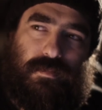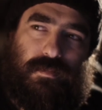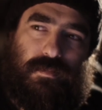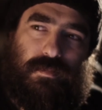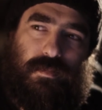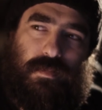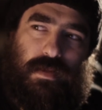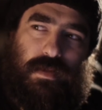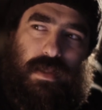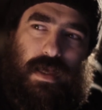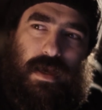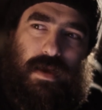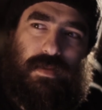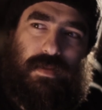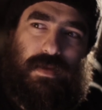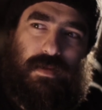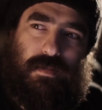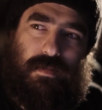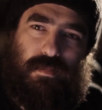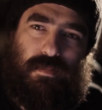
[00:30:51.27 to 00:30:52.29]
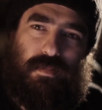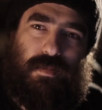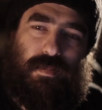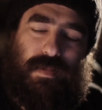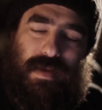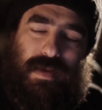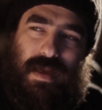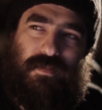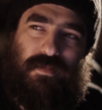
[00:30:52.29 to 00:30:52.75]
yeah, that it
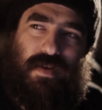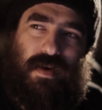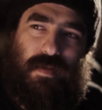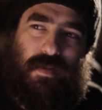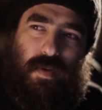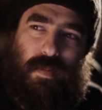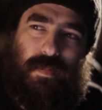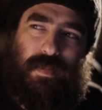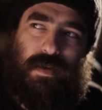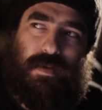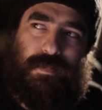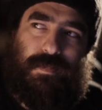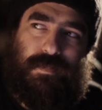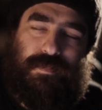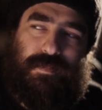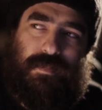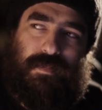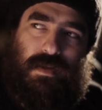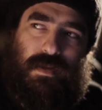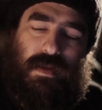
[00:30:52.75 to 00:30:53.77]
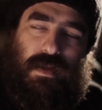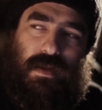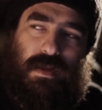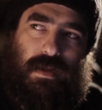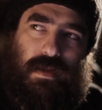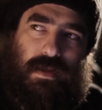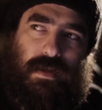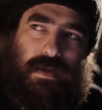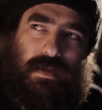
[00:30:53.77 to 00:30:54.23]
became very popular.
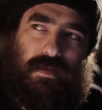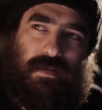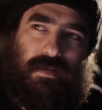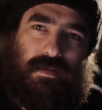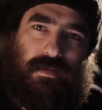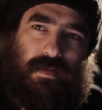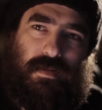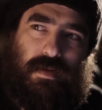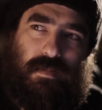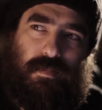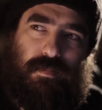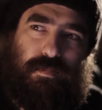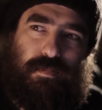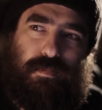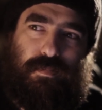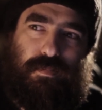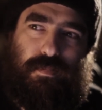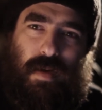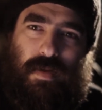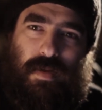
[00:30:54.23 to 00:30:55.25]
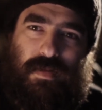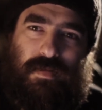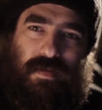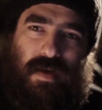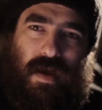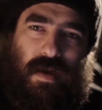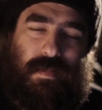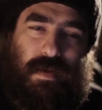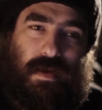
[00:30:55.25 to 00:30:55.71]
And by the
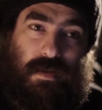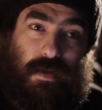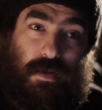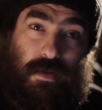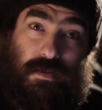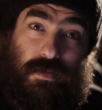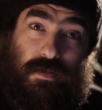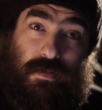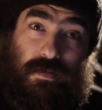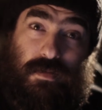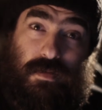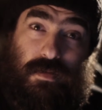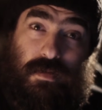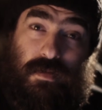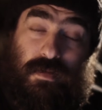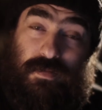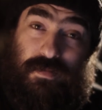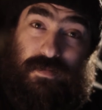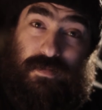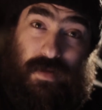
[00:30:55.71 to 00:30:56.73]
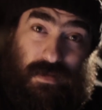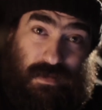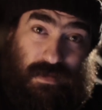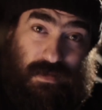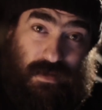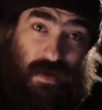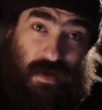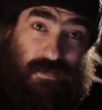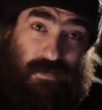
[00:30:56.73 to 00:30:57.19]
time it closed, funnily
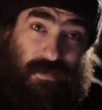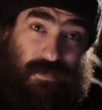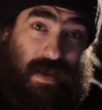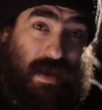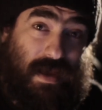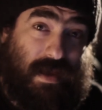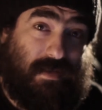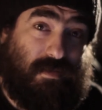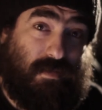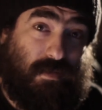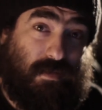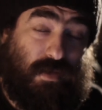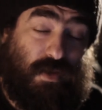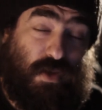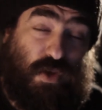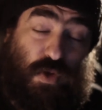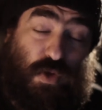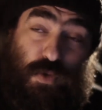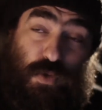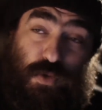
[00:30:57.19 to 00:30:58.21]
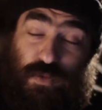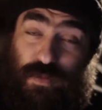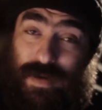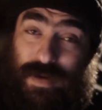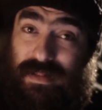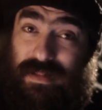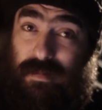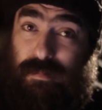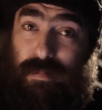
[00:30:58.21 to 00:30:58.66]
enough, it had queues
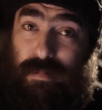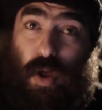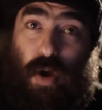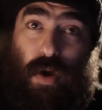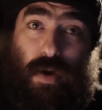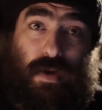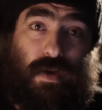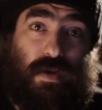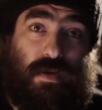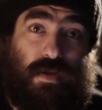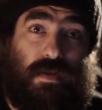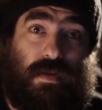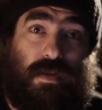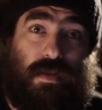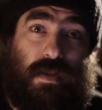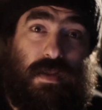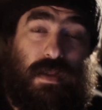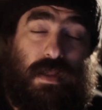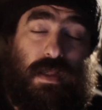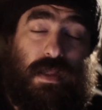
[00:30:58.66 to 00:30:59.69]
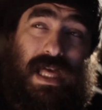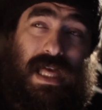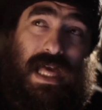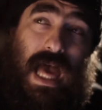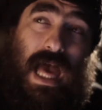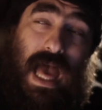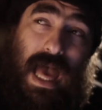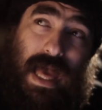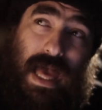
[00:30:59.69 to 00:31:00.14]
around the block.
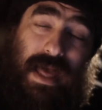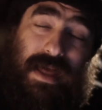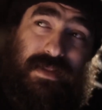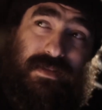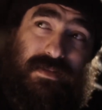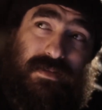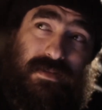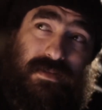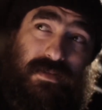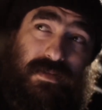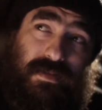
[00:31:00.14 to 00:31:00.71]
And